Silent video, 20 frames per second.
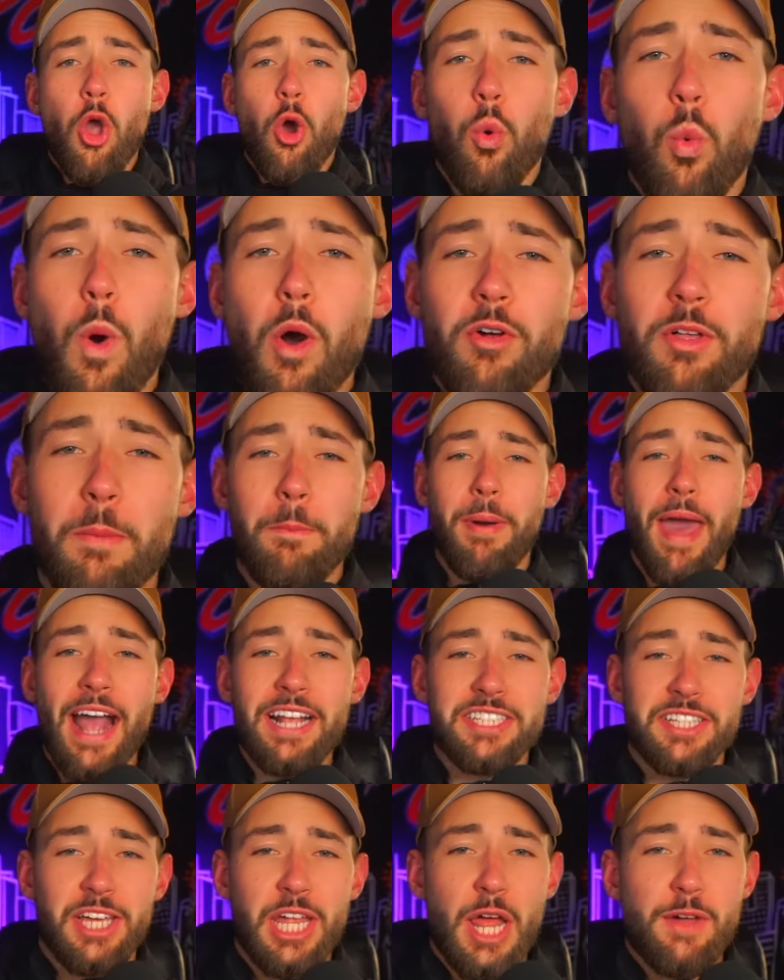Welcome back
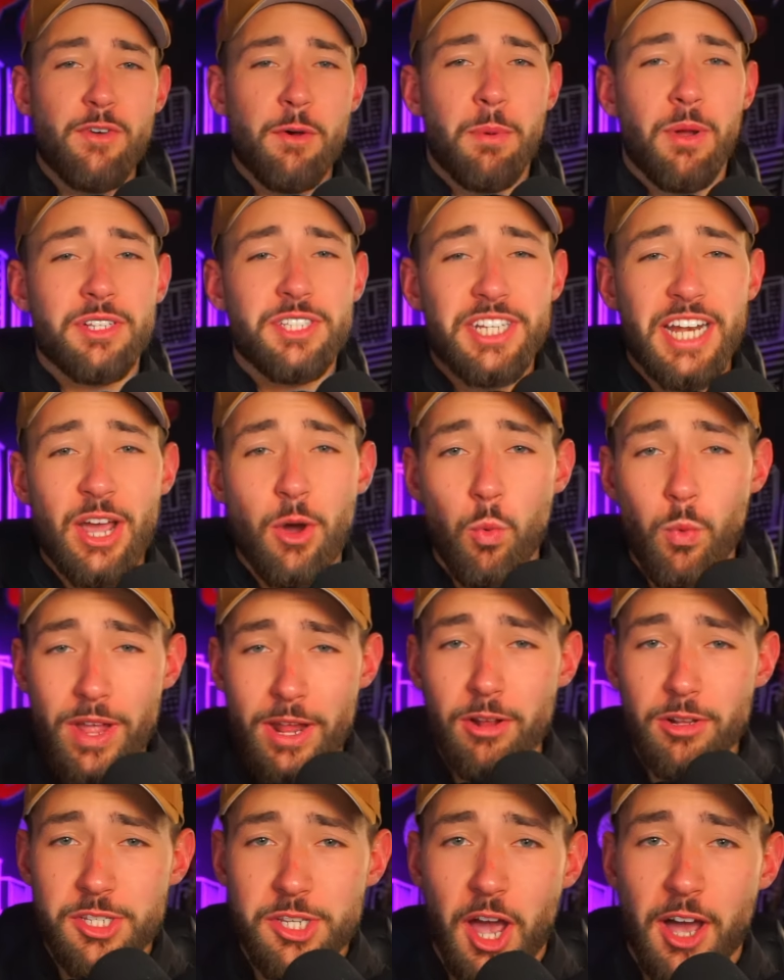to Late Night Football. Today
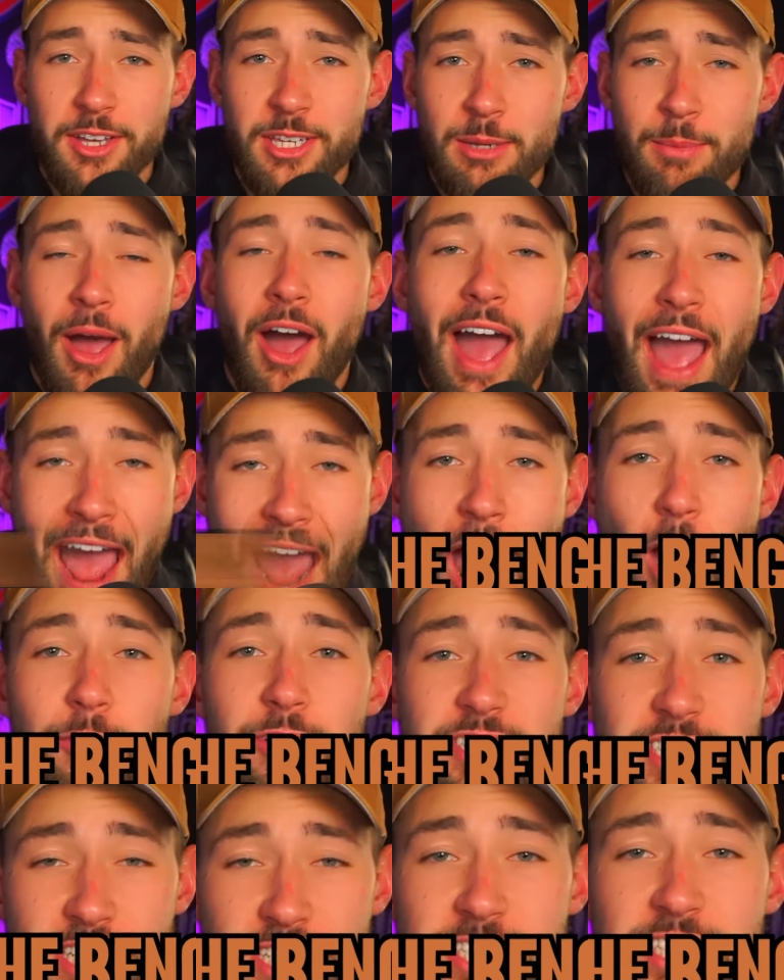we are talking about how
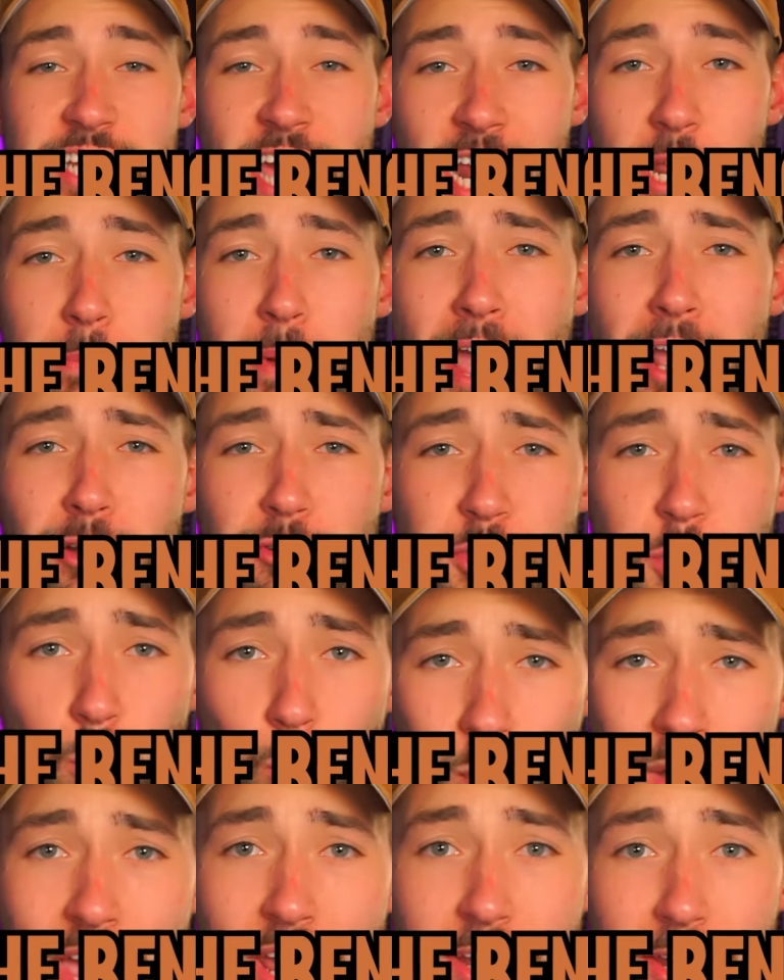the Cincinnati Bengals
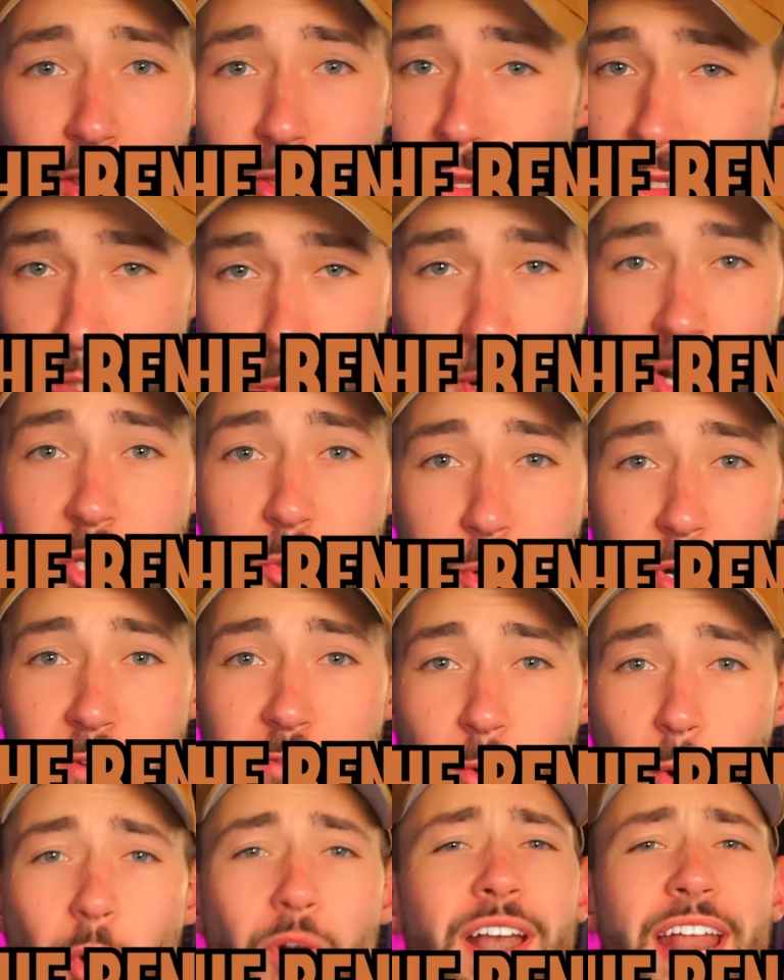win the
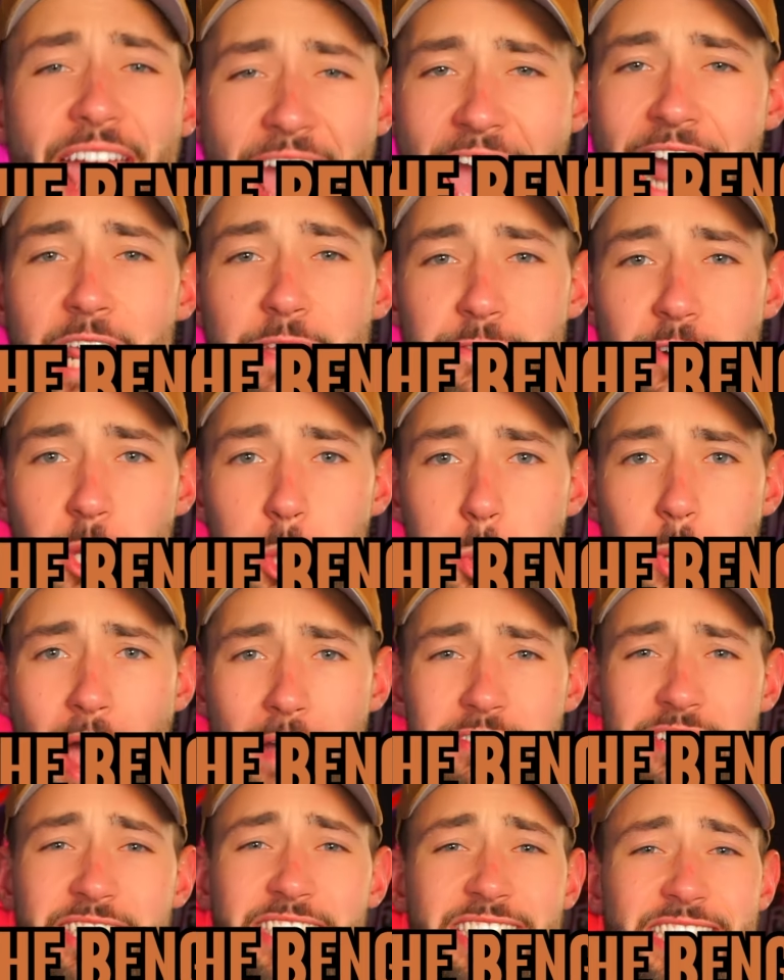2024 NFL
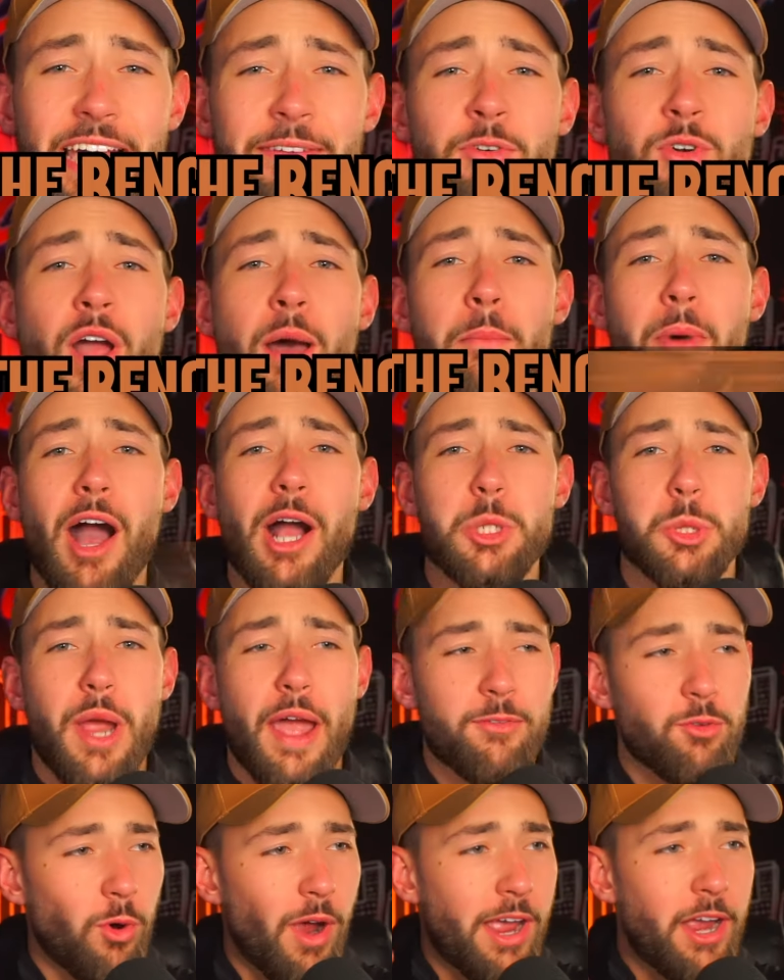Draft. Seven-round mock
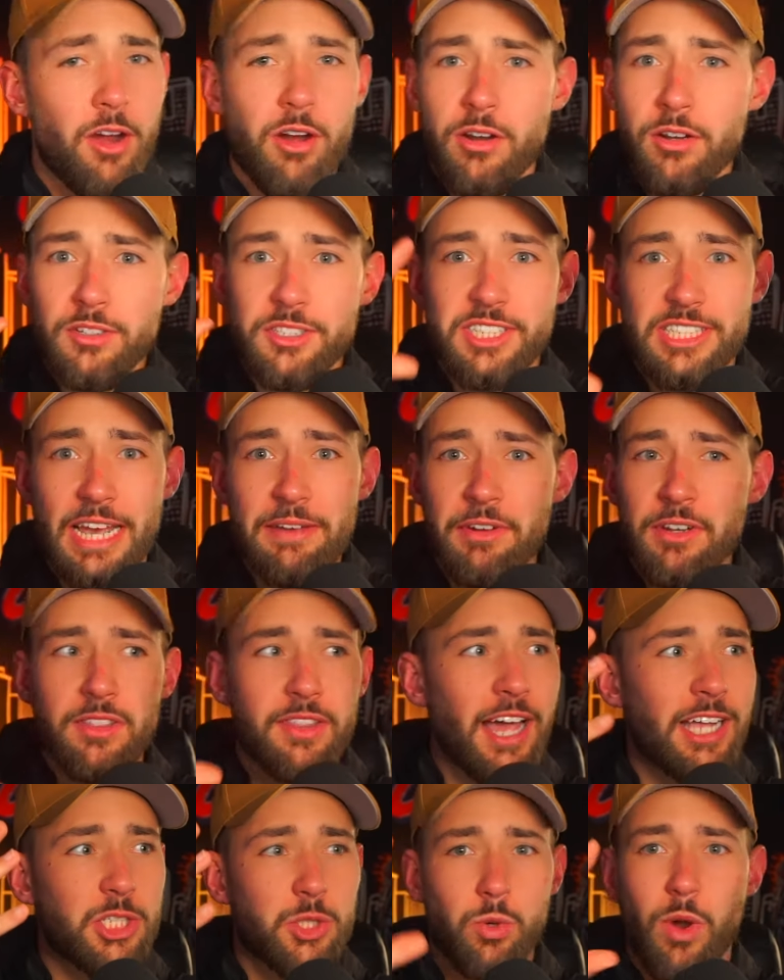draft right here. Seven,
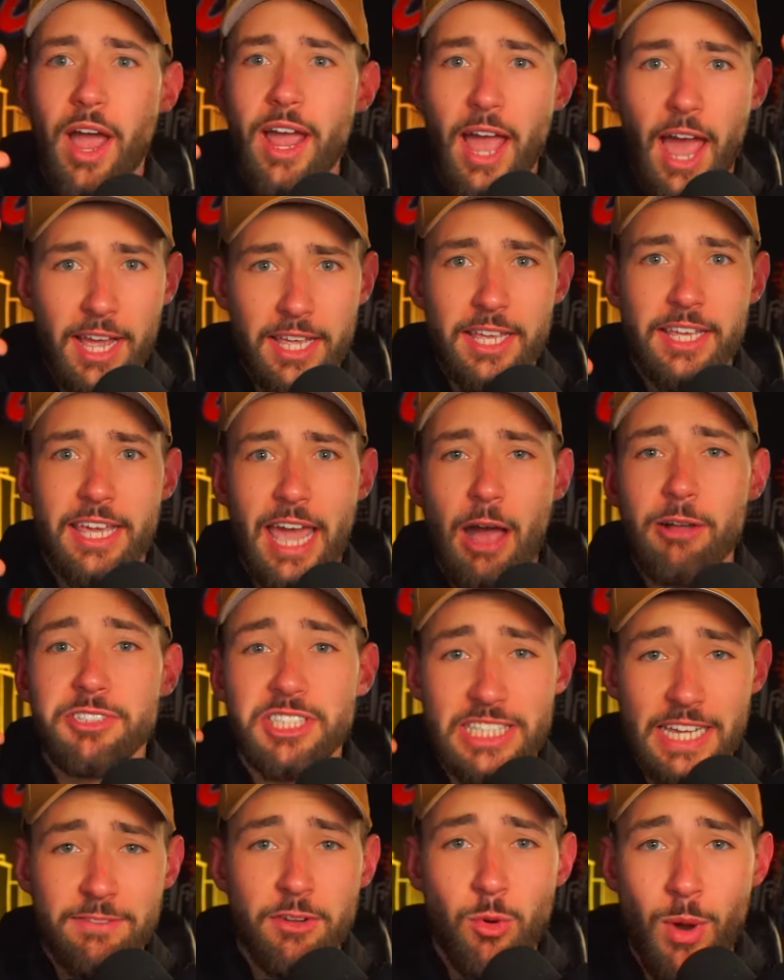that's right. I can count.
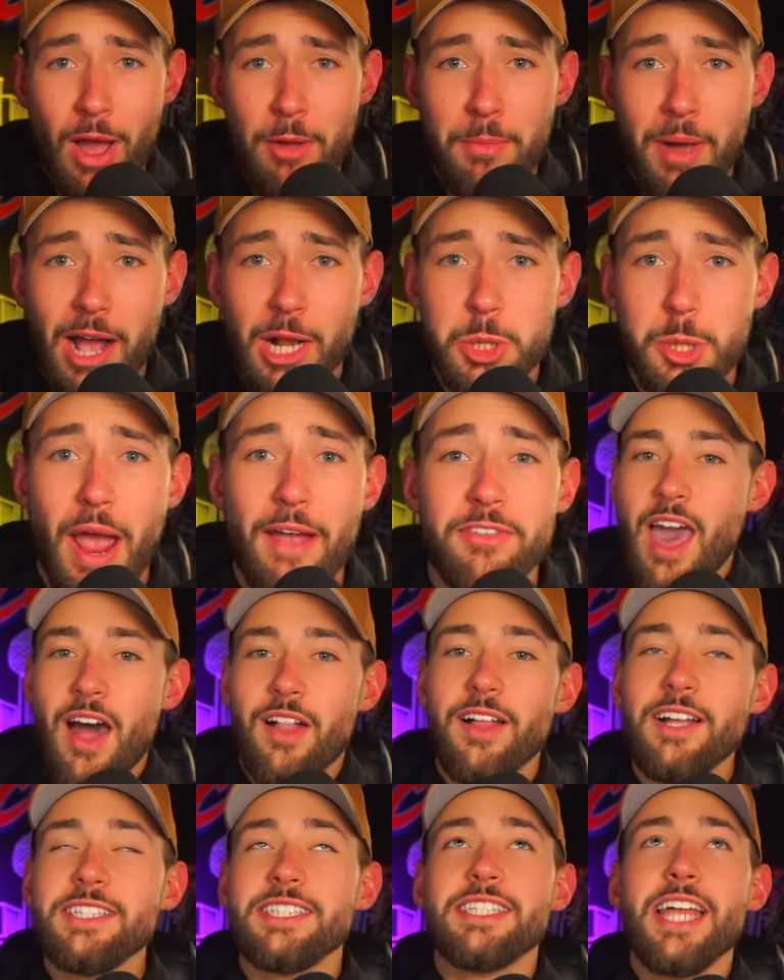Seven-round mock draft.
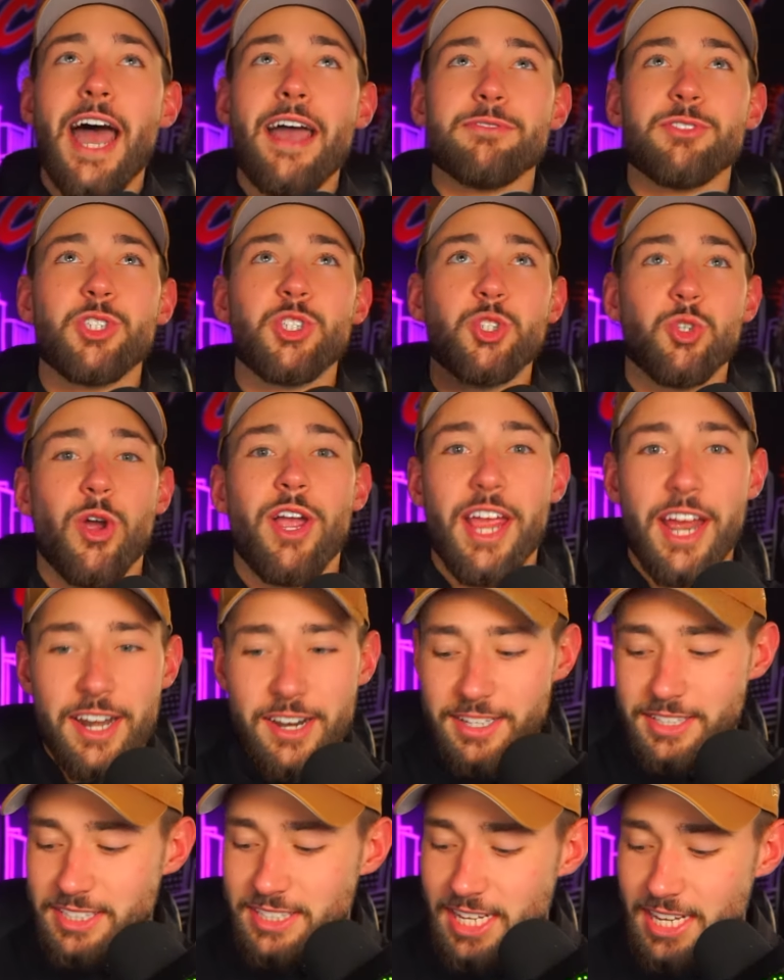Let's dive straight into
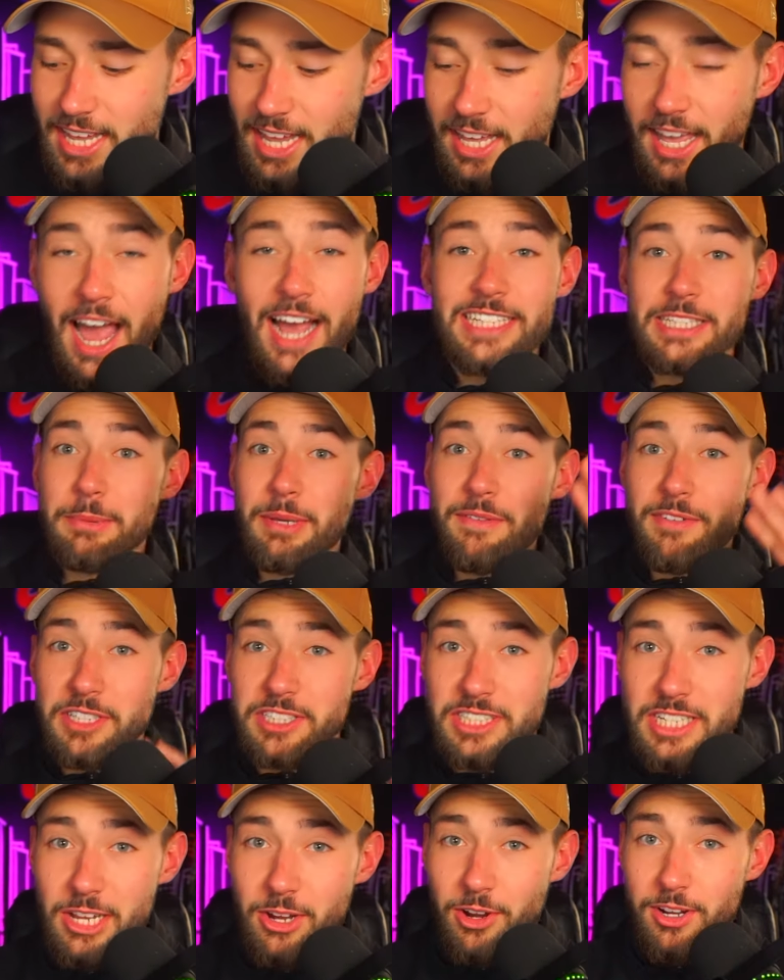this thing. And guys, I'm going to give you a
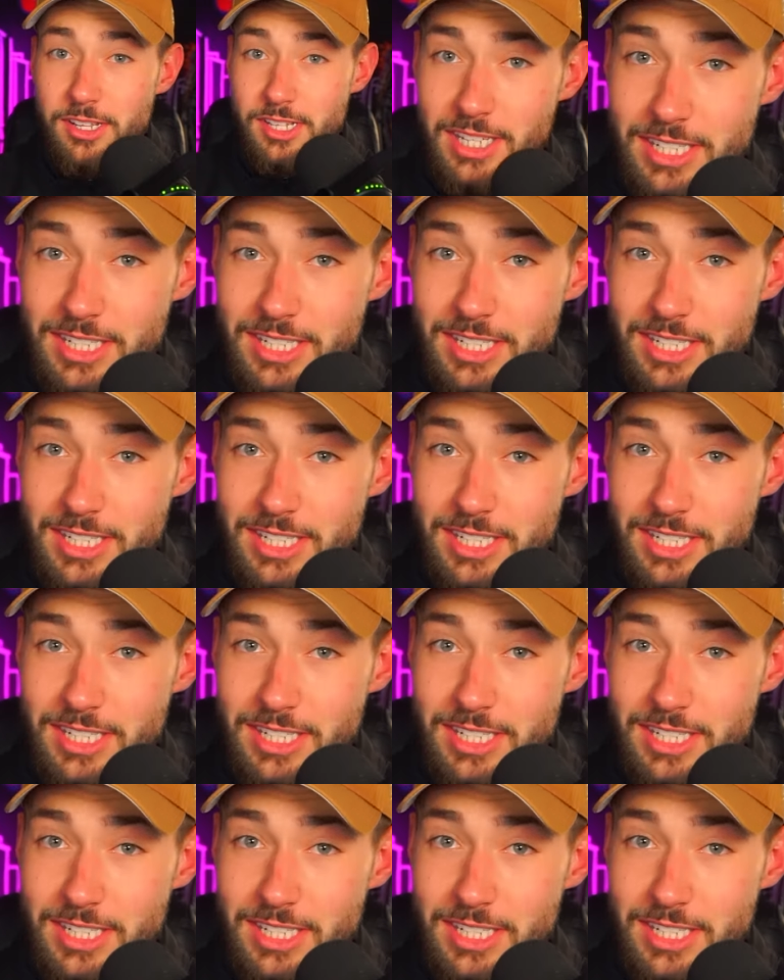secret.